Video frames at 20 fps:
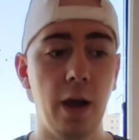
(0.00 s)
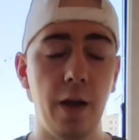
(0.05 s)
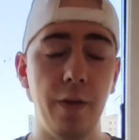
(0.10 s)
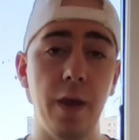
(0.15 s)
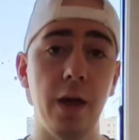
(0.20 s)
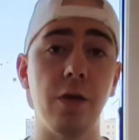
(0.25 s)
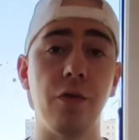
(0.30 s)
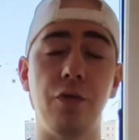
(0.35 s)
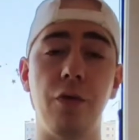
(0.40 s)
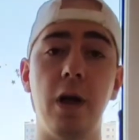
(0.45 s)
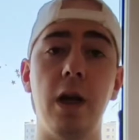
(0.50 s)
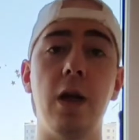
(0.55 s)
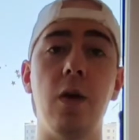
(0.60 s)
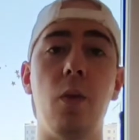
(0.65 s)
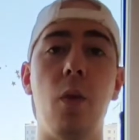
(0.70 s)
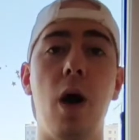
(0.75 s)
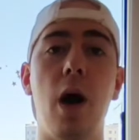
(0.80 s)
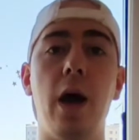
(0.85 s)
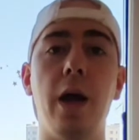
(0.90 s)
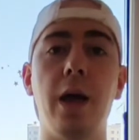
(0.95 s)
And that's really
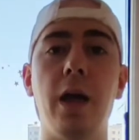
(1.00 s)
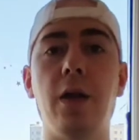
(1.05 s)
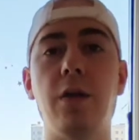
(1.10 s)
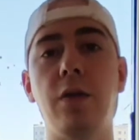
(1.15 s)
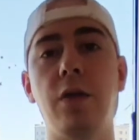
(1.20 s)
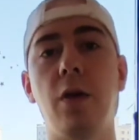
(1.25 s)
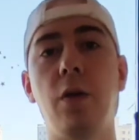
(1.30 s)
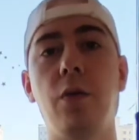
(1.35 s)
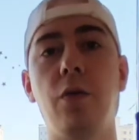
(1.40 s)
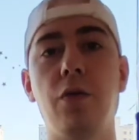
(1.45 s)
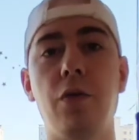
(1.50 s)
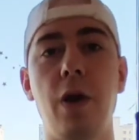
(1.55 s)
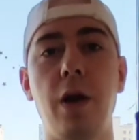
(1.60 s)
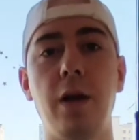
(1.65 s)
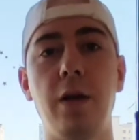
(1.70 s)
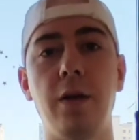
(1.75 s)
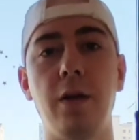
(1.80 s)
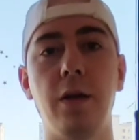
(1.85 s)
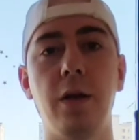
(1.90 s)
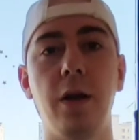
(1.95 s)
why it's so
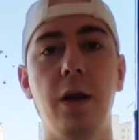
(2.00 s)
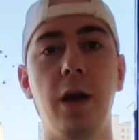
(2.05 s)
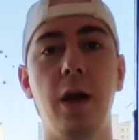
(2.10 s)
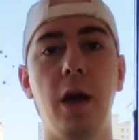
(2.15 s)
great